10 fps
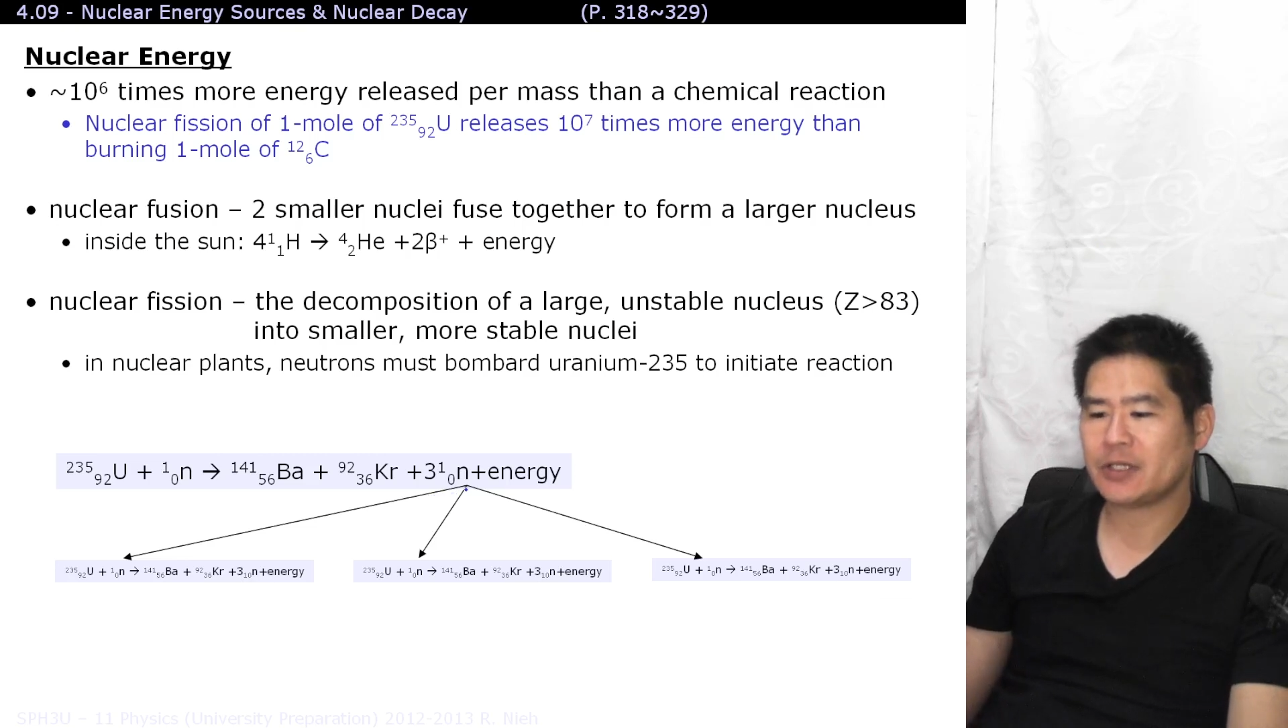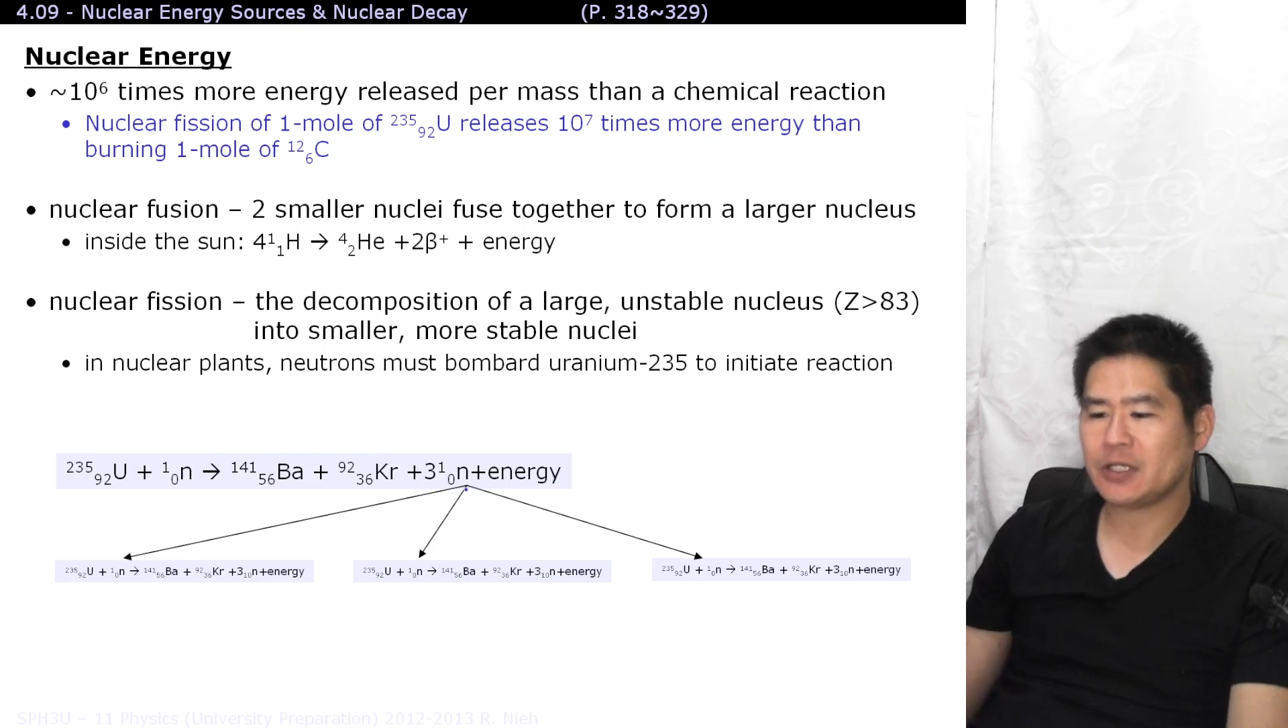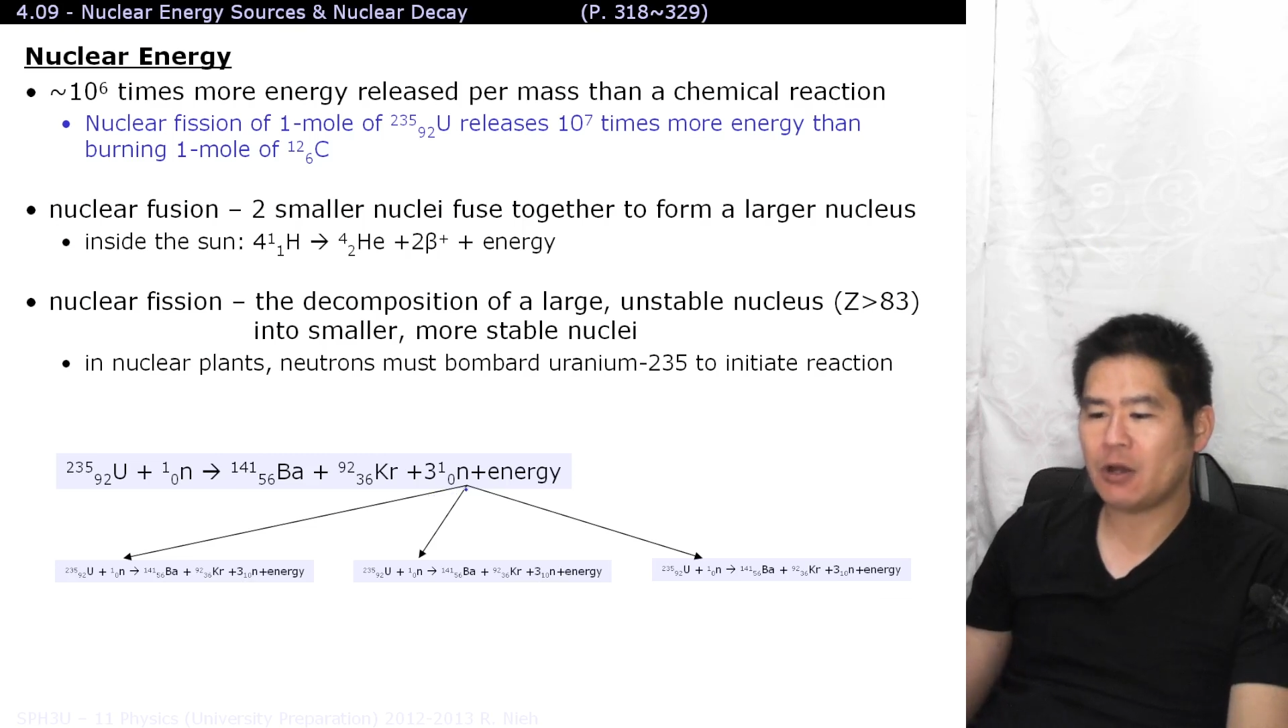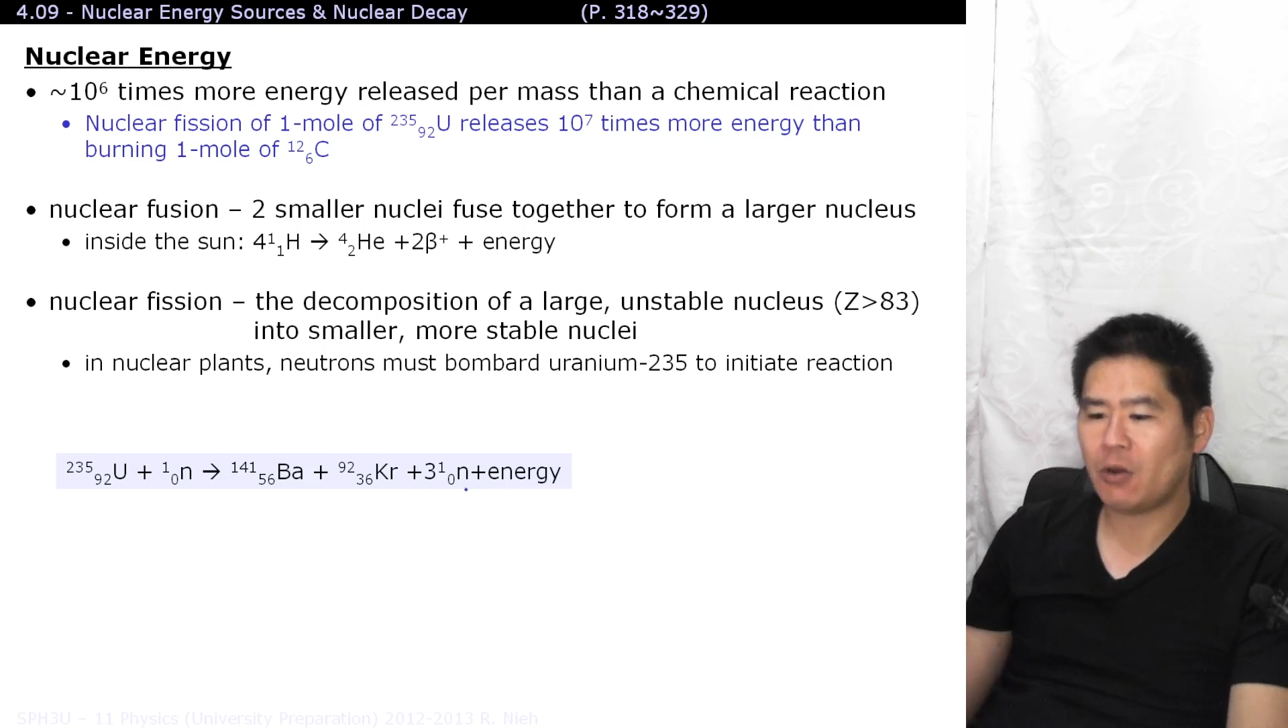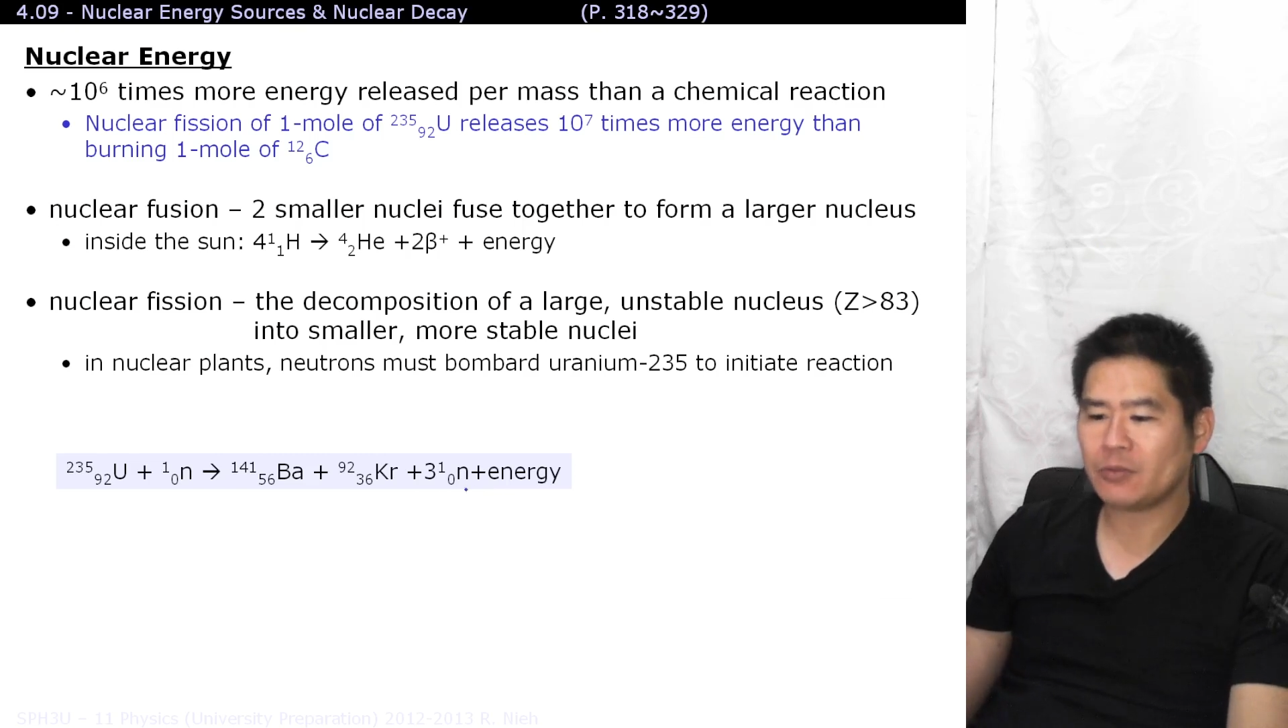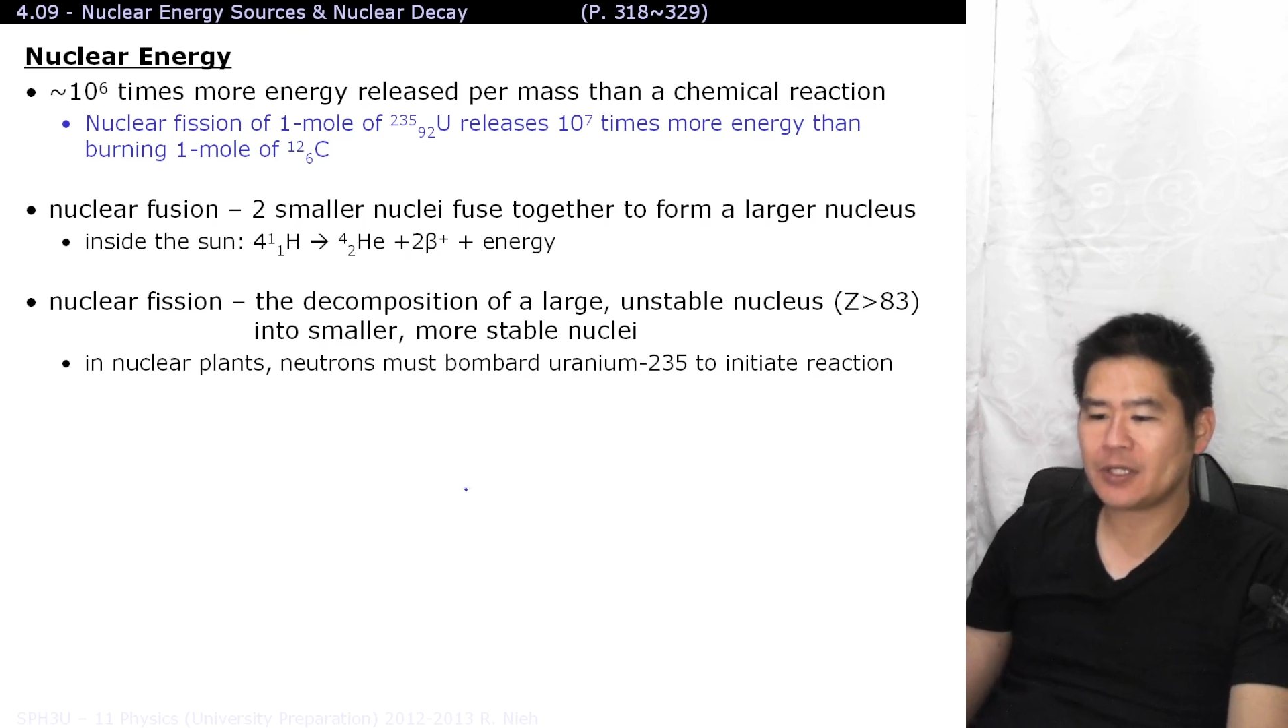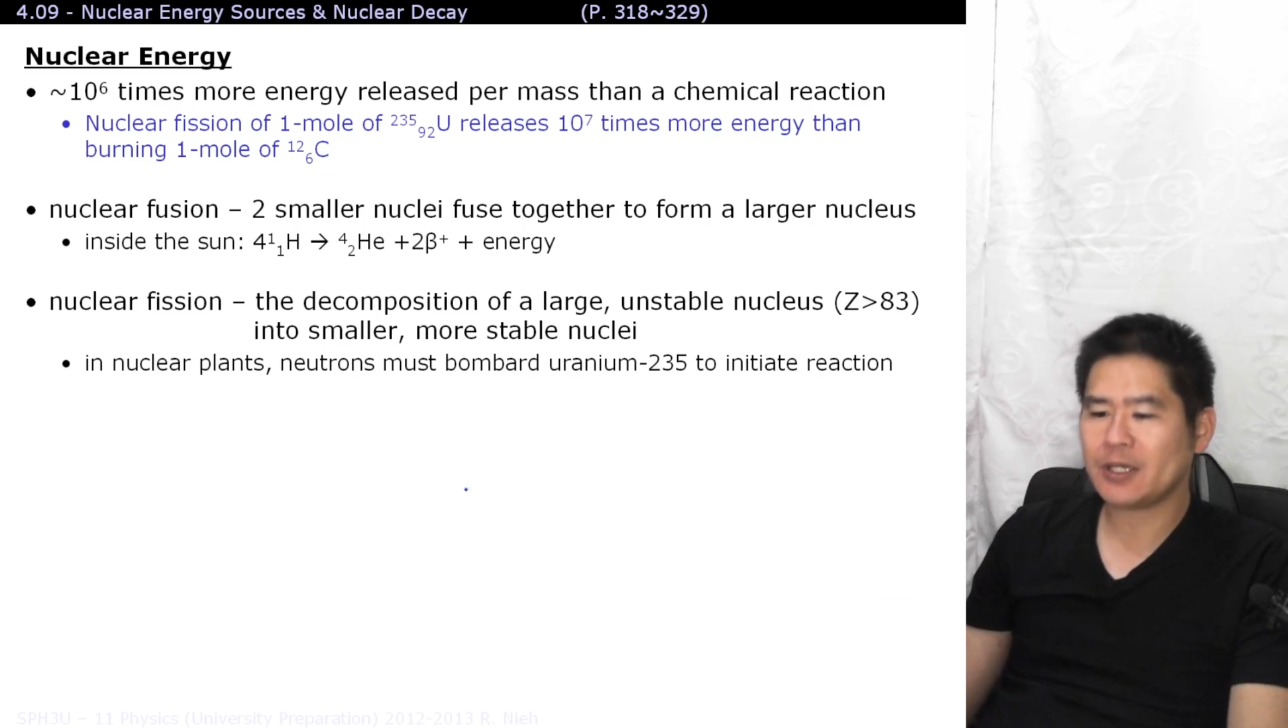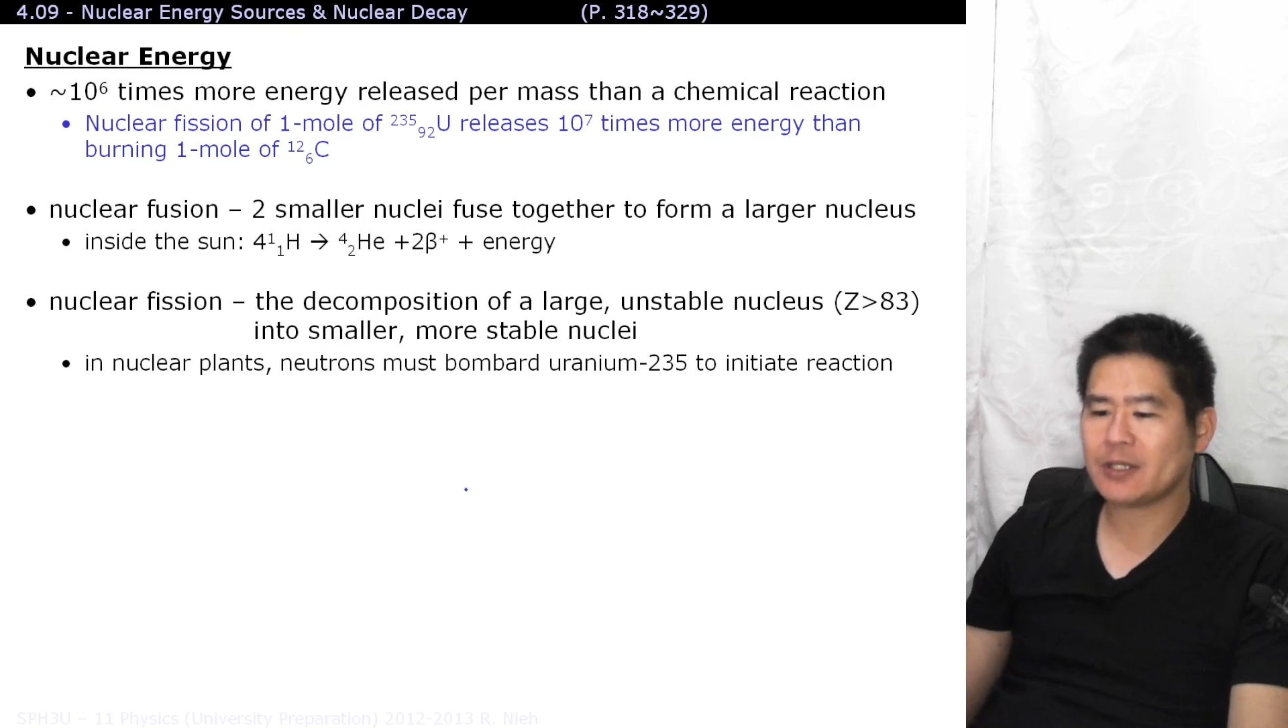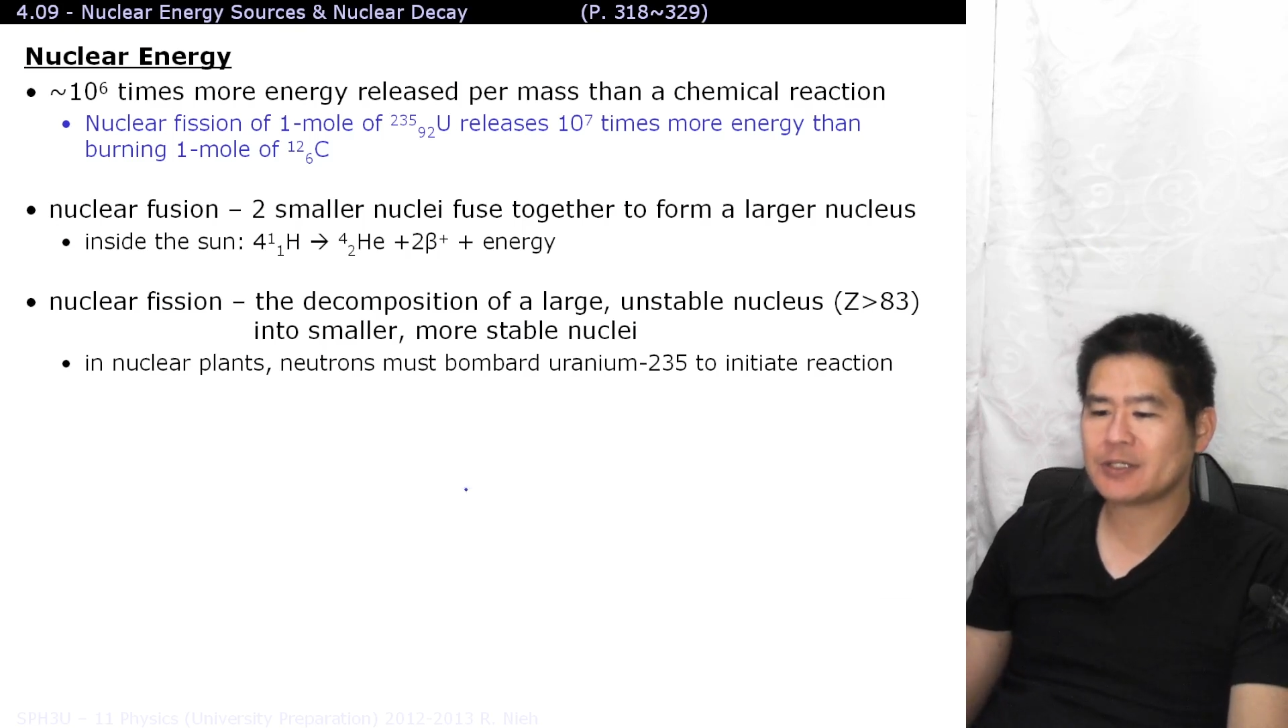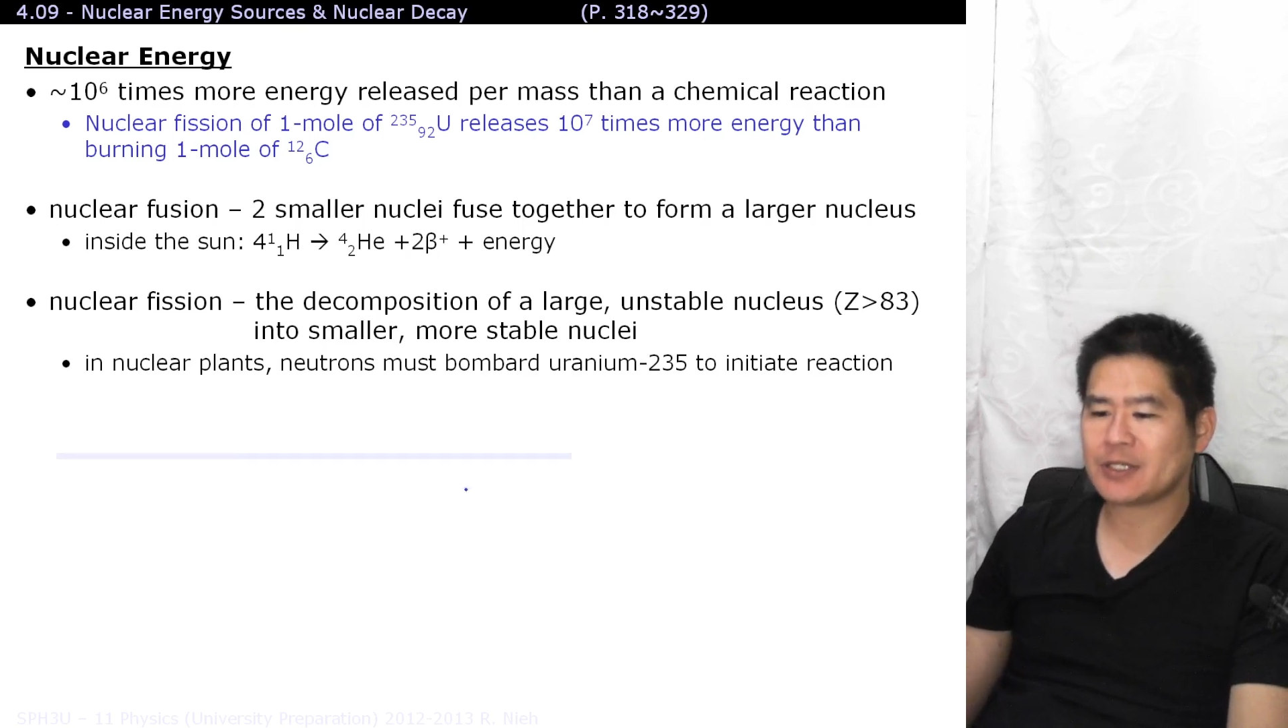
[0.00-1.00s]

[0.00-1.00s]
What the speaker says: the only